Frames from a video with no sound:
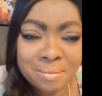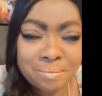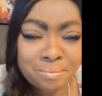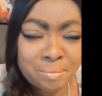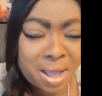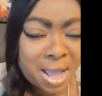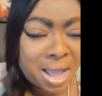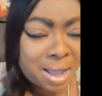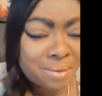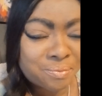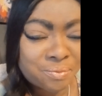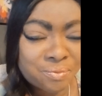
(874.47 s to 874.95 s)

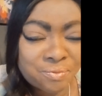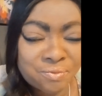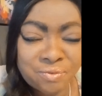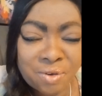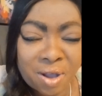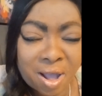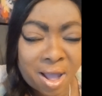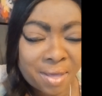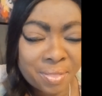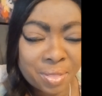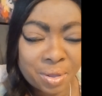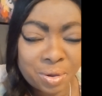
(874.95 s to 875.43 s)
my
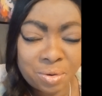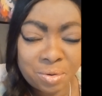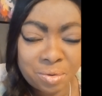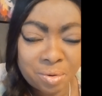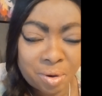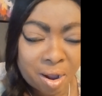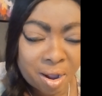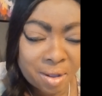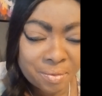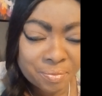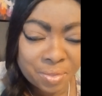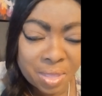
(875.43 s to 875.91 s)
Father
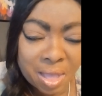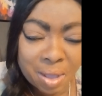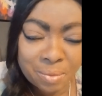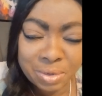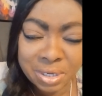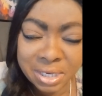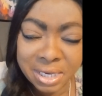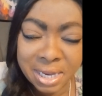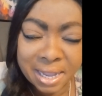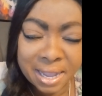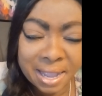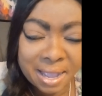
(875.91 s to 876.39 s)
who art thou
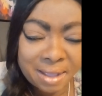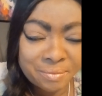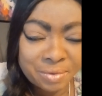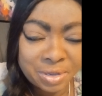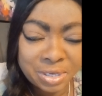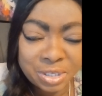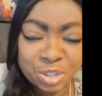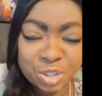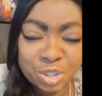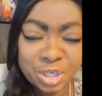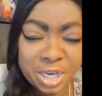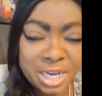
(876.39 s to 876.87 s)
in
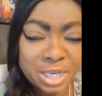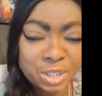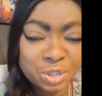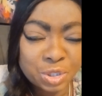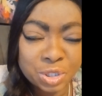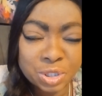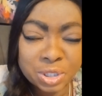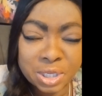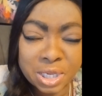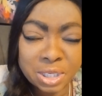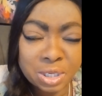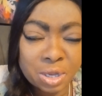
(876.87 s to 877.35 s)
heaven,
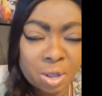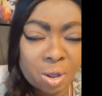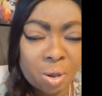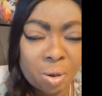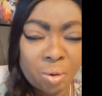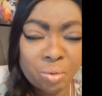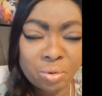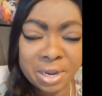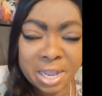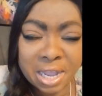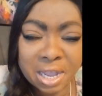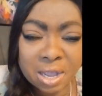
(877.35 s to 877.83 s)
Jesus and the
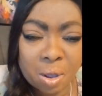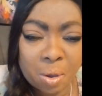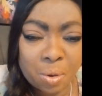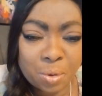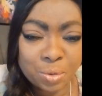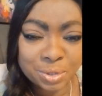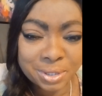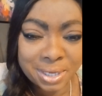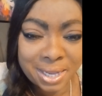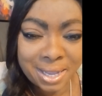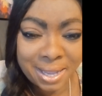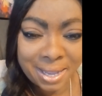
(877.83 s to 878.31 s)
Holy
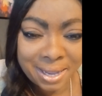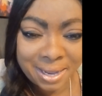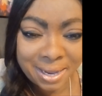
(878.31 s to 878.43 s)
Ghost,